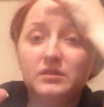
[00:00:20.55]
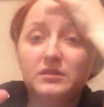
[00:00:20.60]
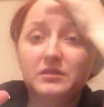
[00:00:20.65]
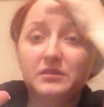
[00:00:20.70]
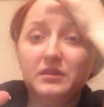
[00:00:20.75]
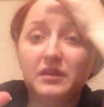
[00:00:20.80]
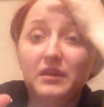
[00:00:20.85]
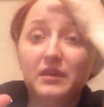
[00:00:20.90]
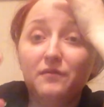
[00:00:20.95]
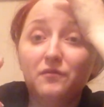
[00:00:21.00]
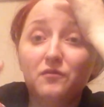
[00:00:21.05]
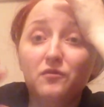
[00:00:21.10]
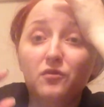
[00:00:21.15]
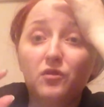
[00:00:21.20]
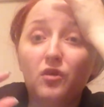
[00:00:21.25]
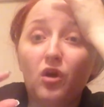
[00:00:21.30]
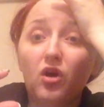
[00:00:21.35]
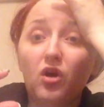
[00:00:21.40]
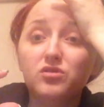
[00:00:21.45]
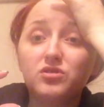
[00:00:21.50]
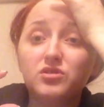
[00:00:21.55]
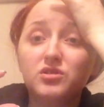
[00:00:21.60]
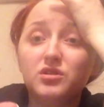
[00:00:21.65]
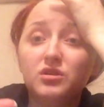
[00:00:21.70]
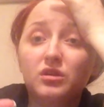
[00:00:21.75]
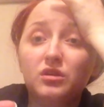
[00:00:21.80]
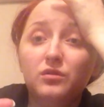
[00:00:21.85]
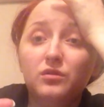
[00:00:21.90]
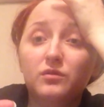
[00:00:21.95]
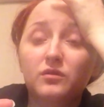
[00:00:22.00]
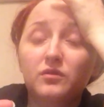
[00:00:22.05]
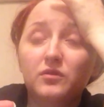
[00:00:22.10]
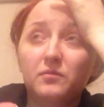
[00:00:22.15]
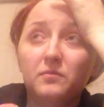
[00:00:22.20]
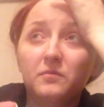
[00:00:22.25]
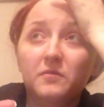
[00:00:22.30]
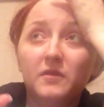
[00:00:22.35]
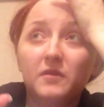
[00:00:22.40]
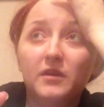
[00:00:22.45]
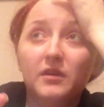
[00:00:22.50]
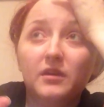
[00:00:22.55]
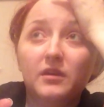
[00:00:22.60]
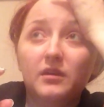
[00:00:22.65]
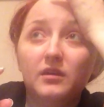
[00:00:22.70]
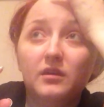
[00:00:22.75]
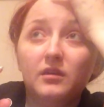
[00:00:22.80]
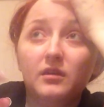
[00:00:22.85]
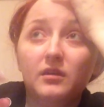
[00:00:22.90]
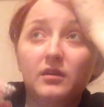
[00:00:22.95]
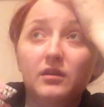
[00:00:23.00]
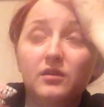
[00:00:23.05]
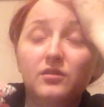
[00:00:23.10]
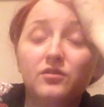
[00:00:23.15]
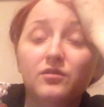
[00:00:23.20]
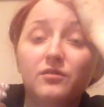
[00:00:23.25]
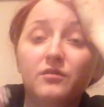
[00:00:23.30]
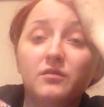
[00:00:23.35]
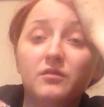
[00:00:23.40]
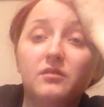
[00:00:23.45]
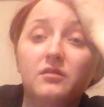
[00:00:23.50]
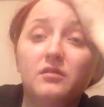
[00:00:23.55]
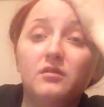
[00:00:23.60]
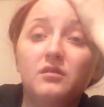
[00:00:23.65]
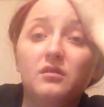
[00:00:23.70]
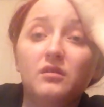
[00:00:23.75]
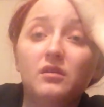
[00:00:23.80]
it's like I've got to do something. It doesn't,